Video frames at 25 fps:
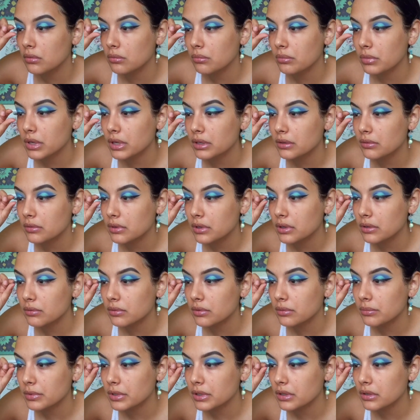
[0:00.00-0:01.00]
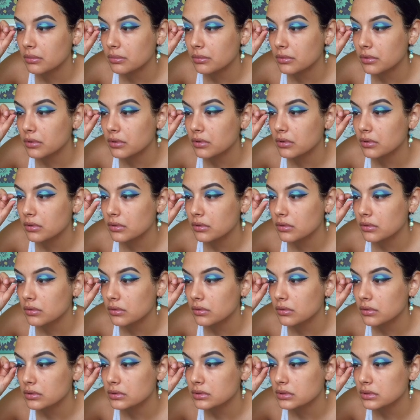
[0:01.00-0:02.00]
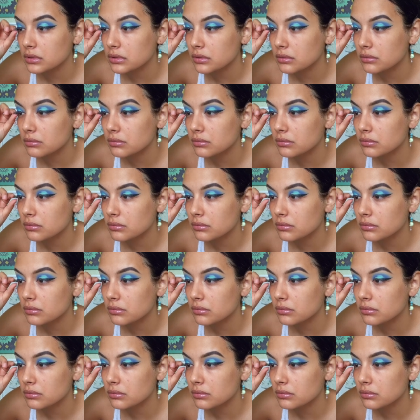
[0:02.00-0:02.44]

Back when I wore makeup all the time.